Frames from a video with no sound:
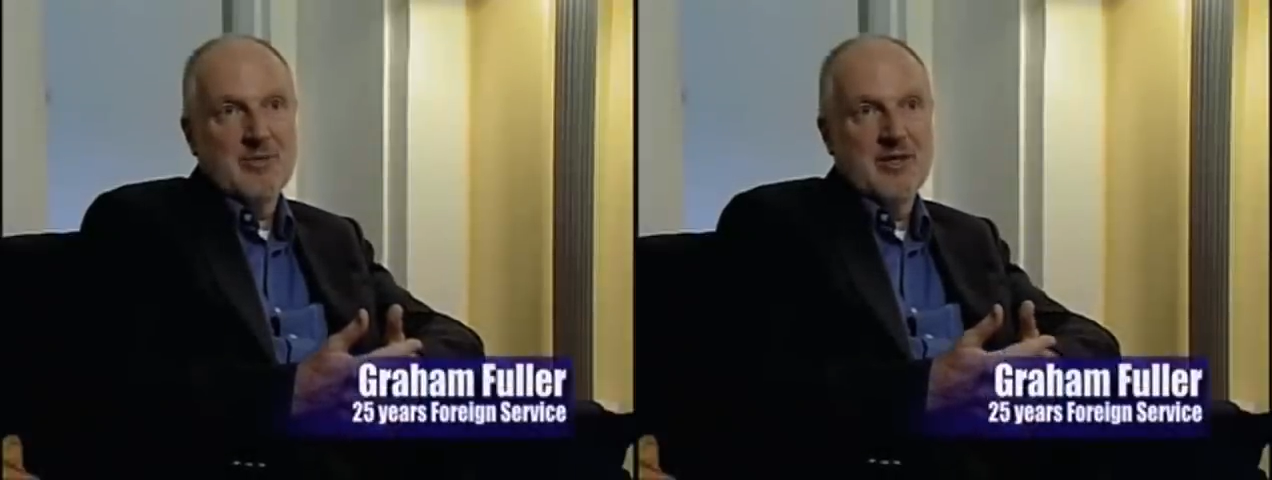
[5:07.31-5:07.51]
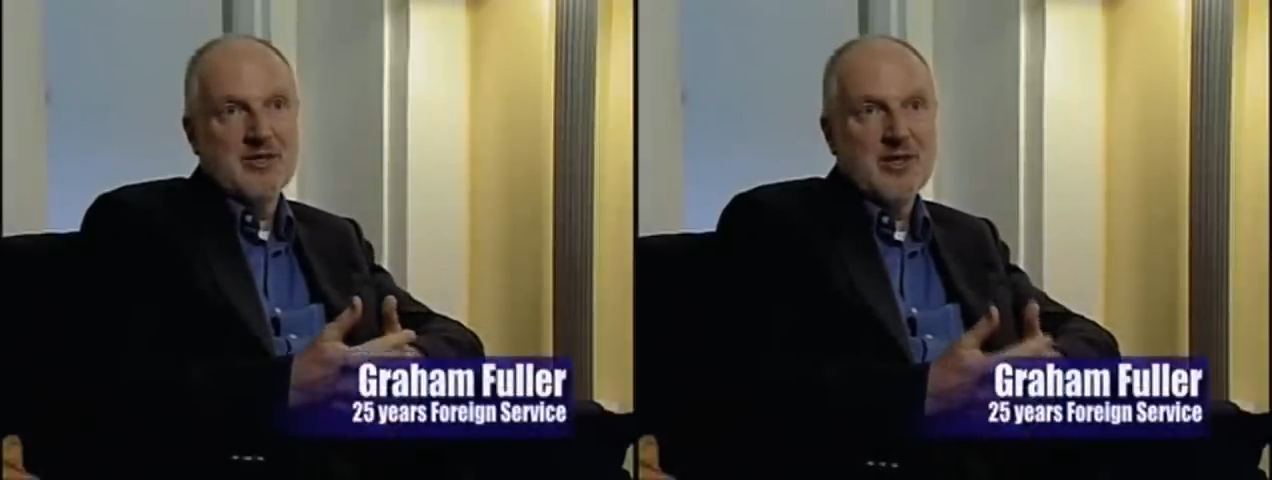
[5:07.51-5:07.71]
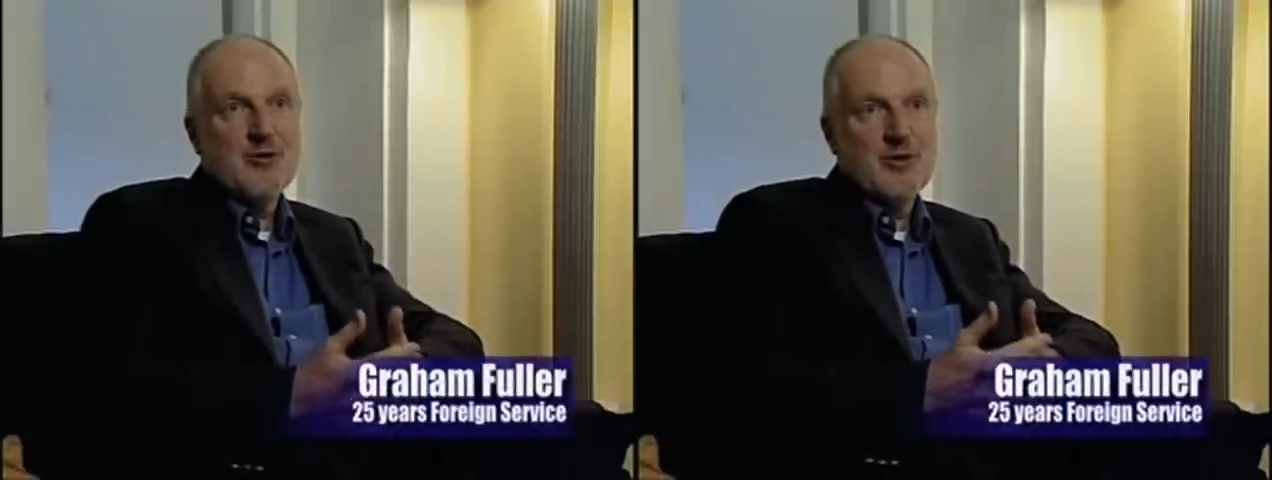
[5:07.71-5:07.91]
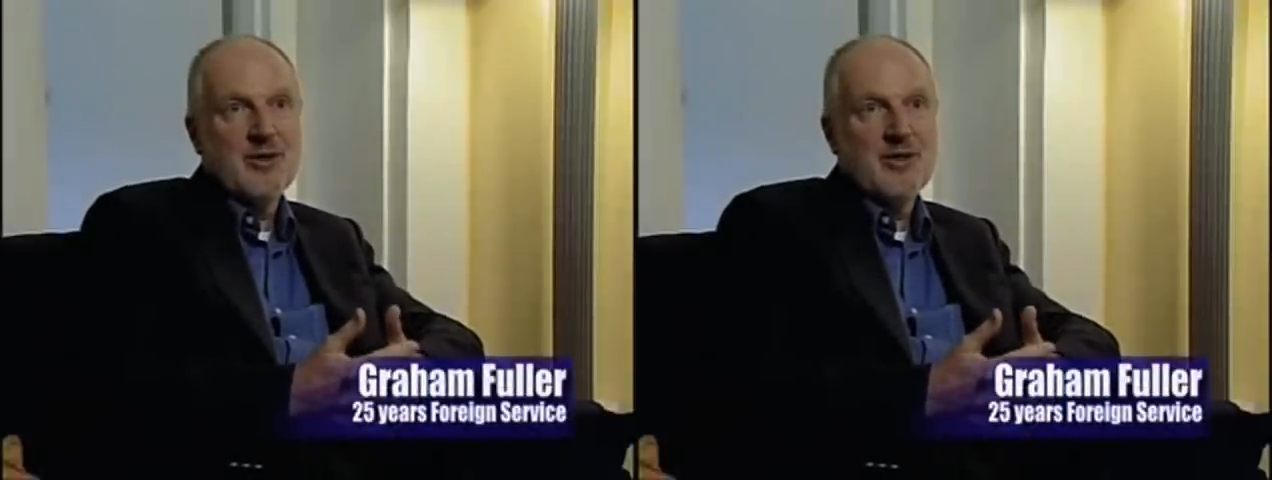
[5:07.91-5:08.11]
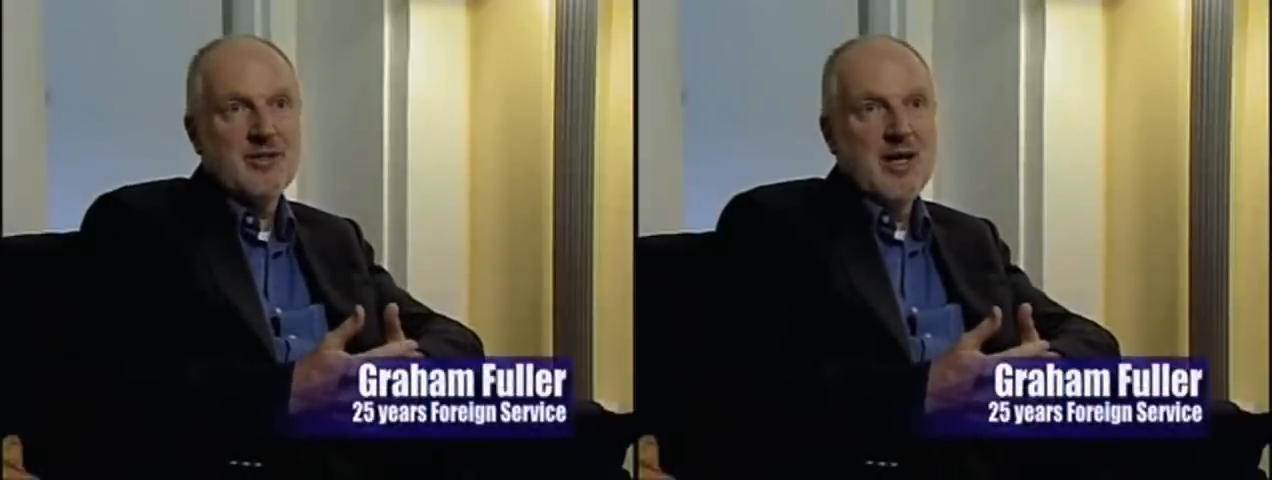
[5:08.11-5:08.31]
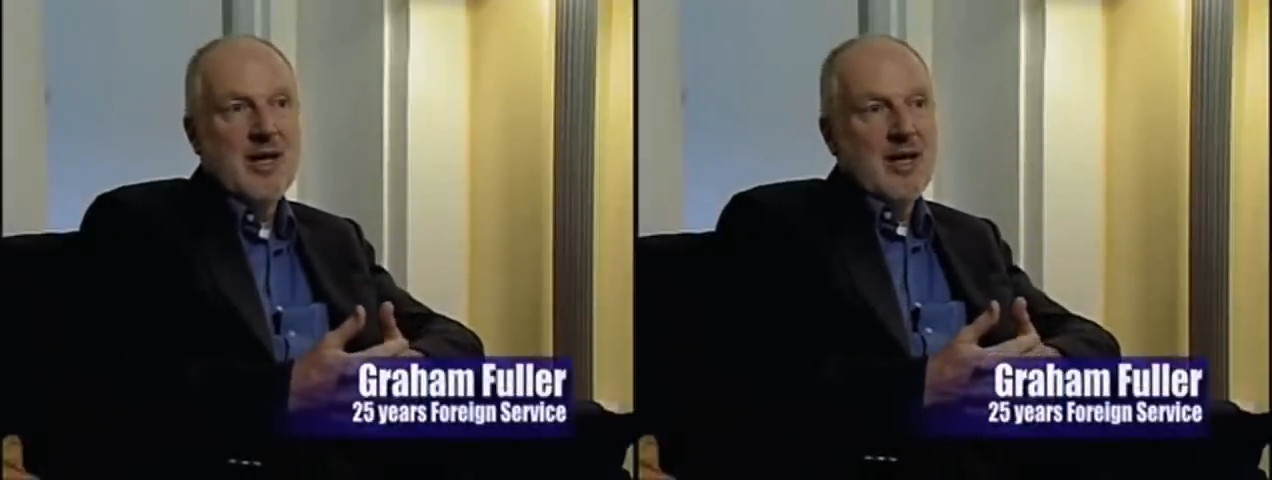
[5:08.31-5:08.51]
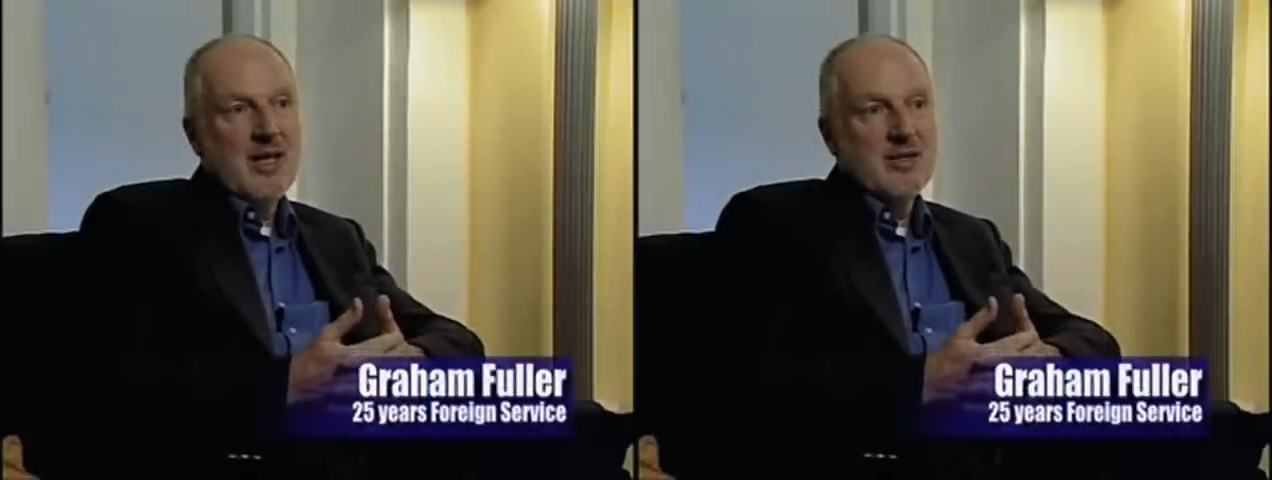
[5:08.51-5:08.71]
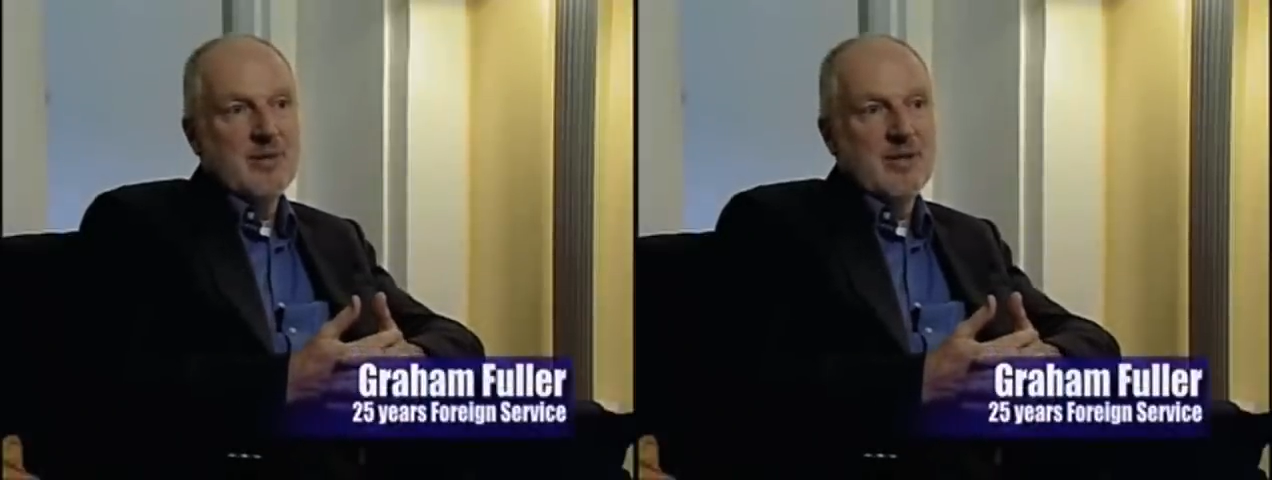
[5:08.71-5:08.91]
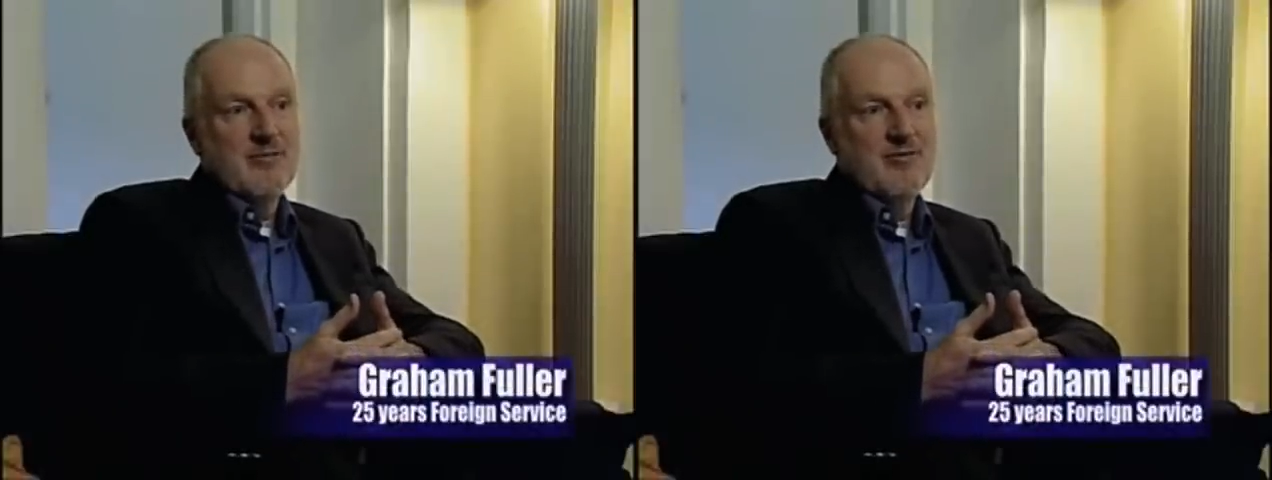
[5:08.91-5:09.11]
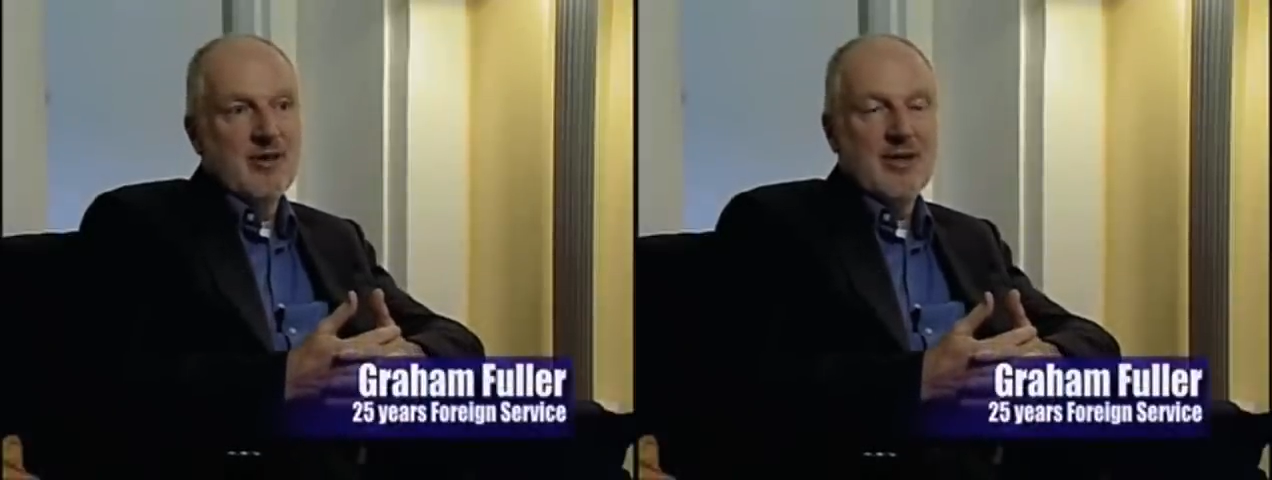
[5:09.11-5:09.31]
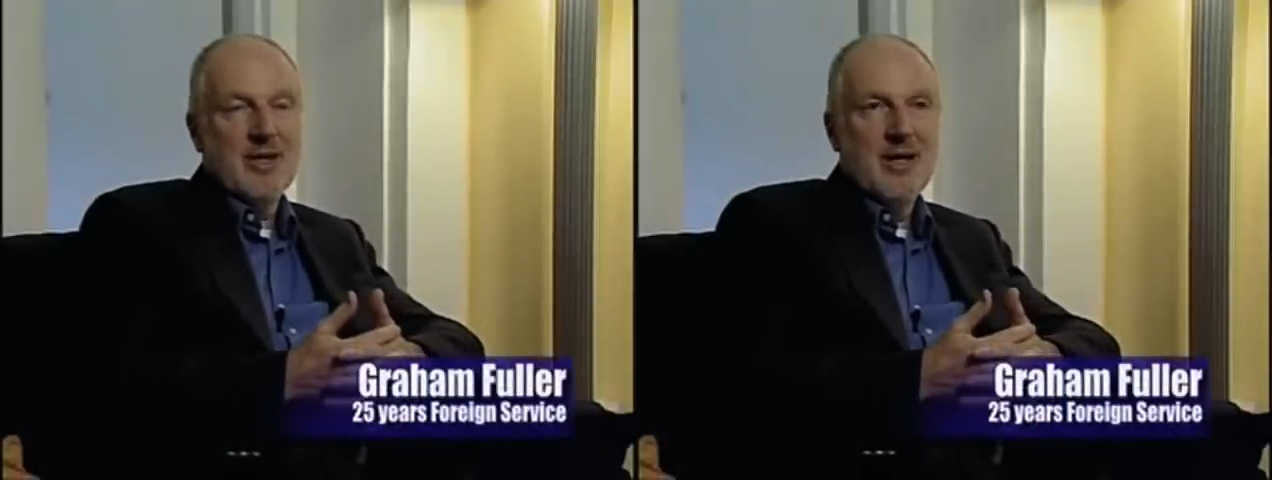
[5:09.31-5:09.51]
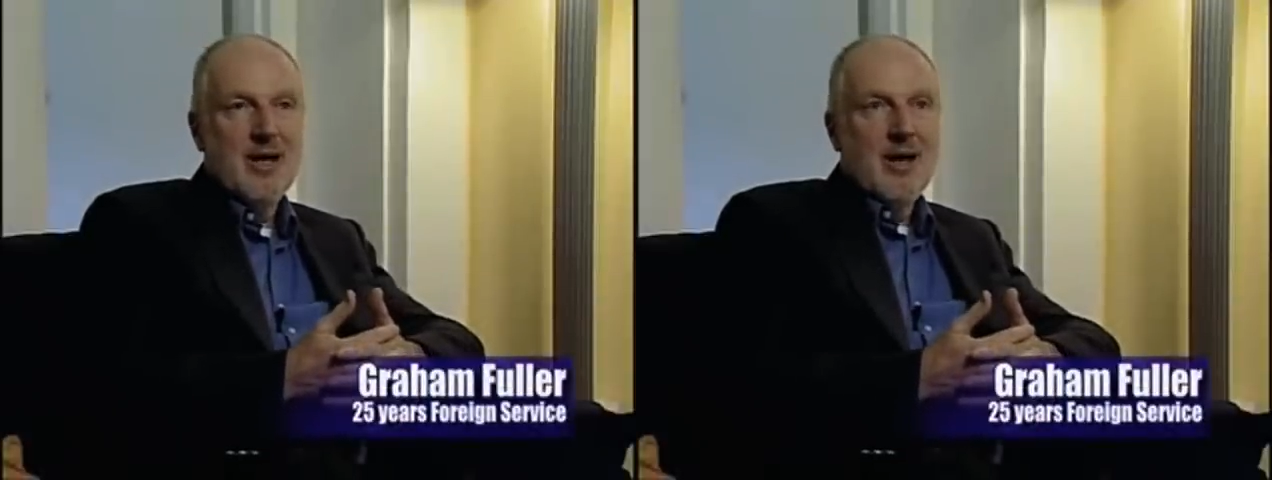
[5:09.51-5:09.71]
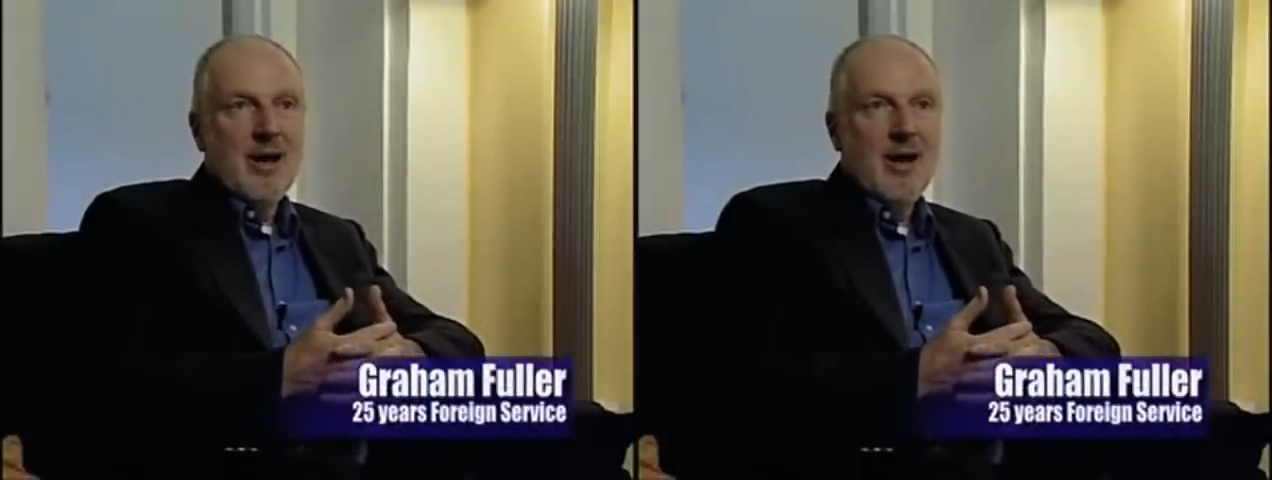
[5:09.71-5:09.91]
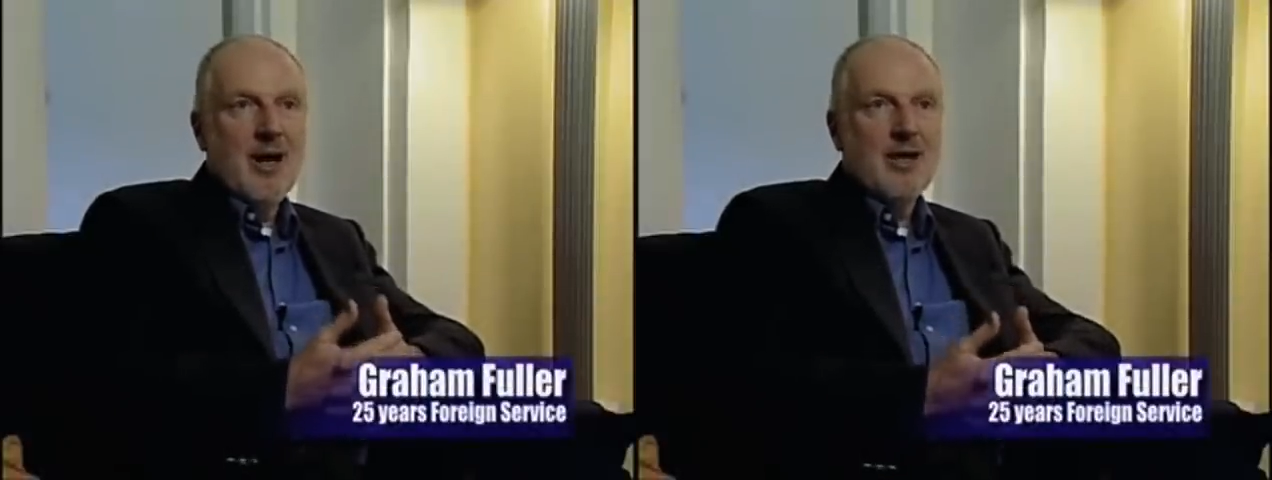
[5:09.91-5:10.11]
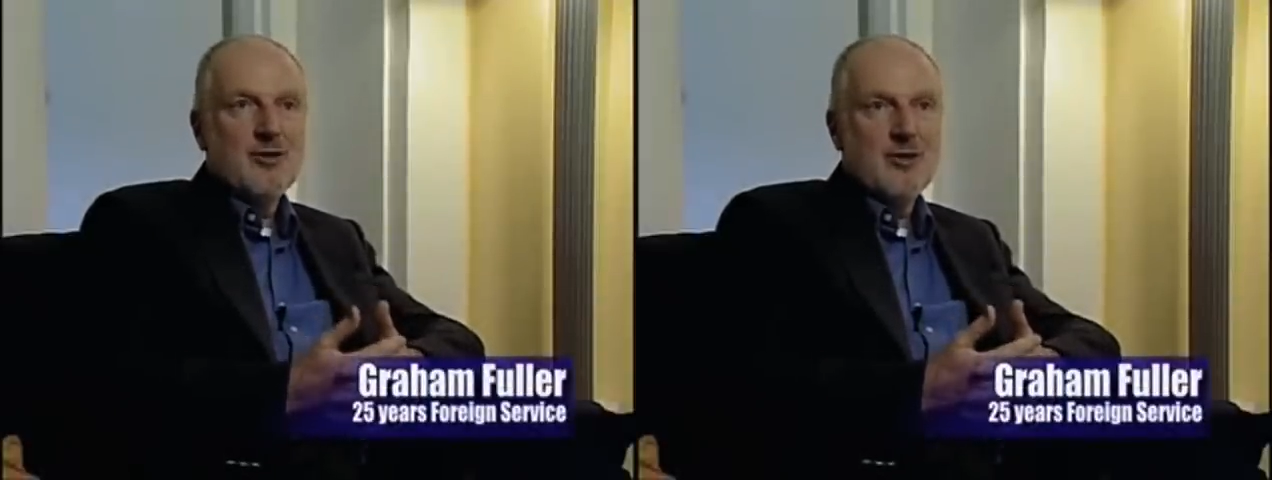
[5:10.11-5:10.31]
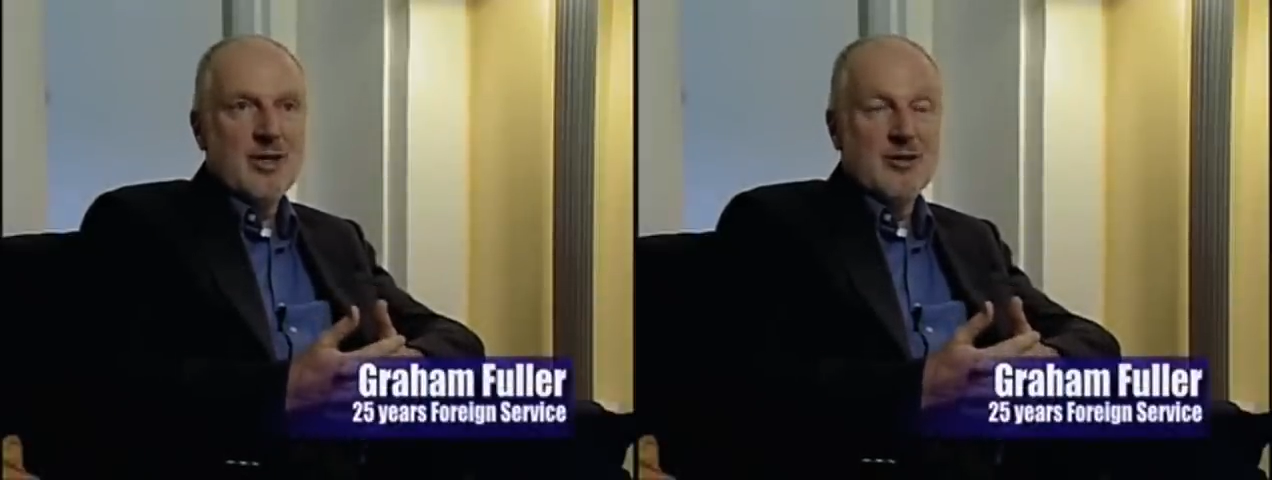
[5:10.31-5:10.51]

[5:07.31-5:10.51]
He's been a socialist, he's been very harsh,